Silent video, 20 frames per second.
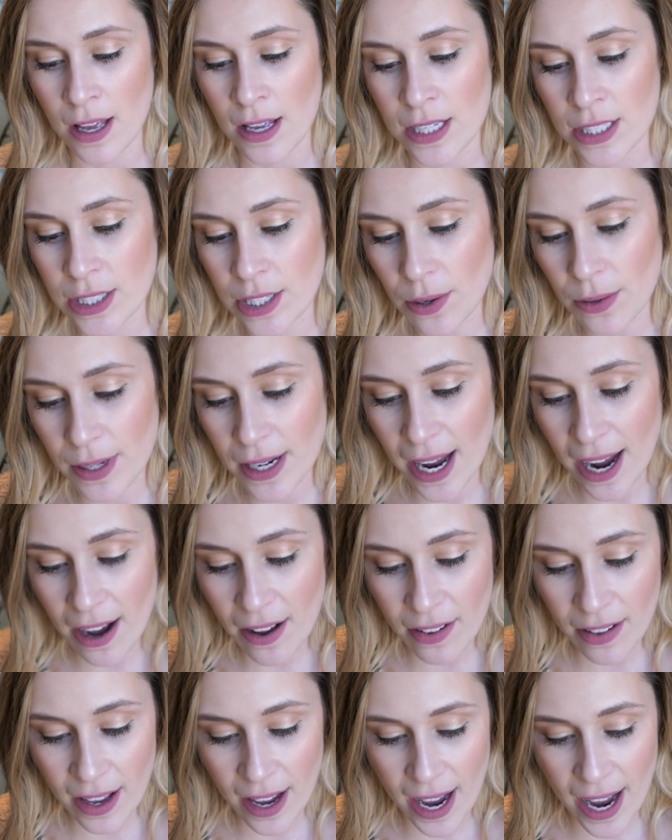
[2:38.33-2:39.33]
So
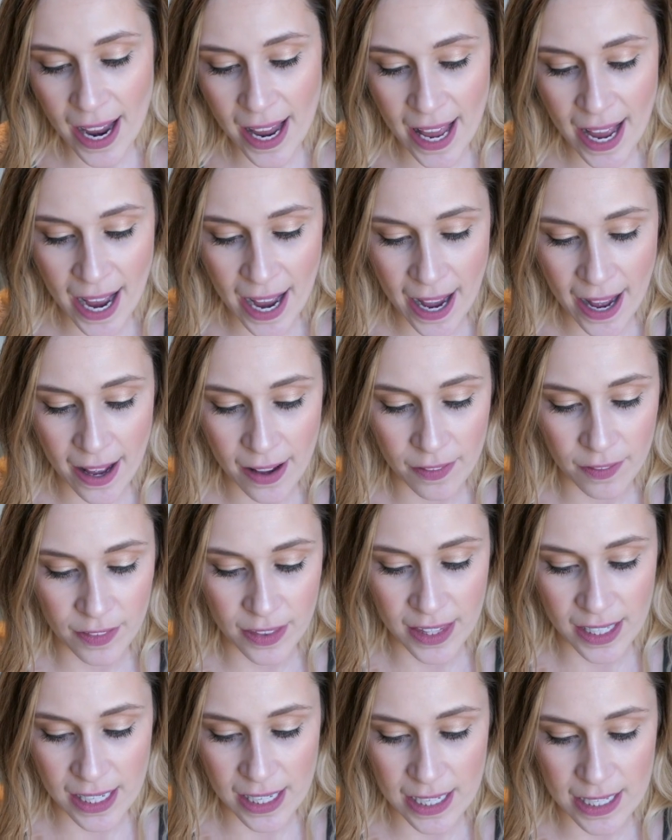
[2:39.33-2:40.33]
now I
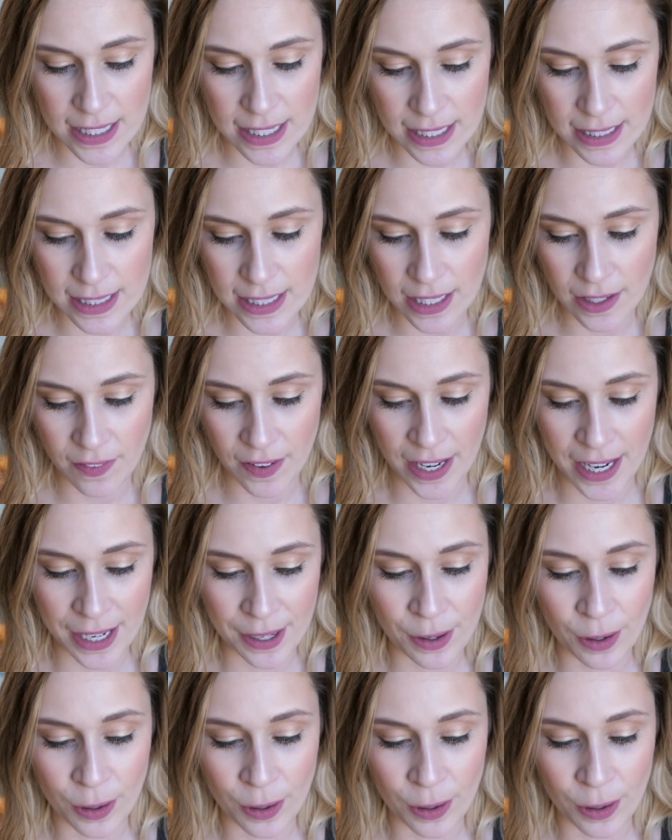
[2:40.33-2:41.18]
have these. Let's see if I can